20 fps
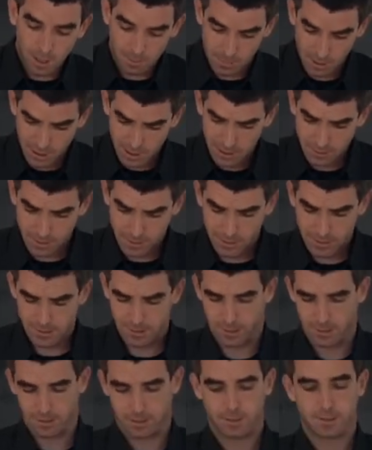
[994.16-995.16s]
Bichler and
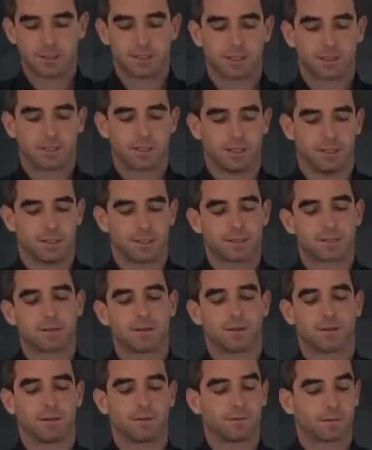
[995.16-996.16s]
Nitzan suggest
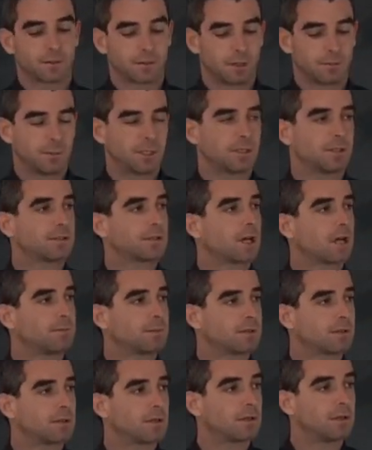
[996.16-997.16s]
that for dominant
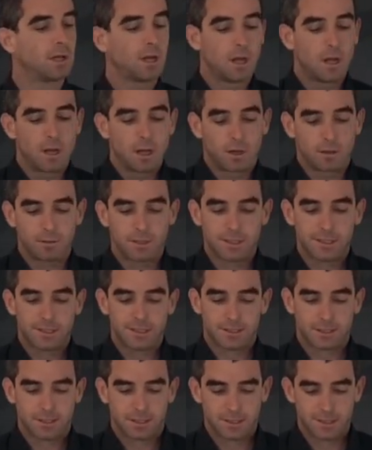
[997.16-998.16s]
capital,
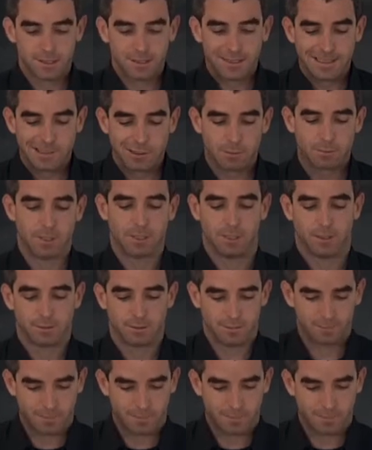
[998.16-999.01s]
risk is a denominator